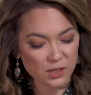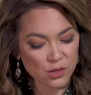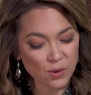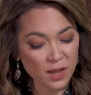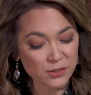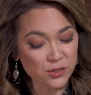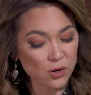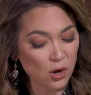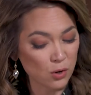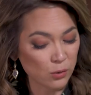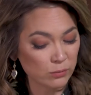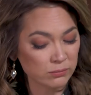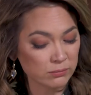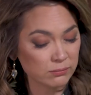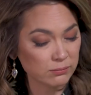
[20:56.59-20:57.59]
You had your
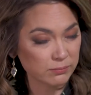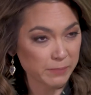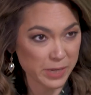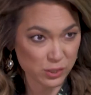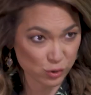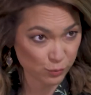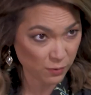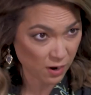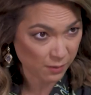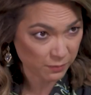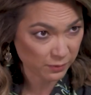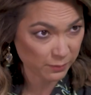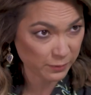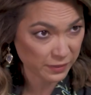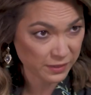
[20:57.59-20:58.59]
own Me Too
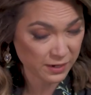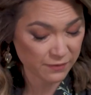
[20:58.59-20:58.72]
problem with the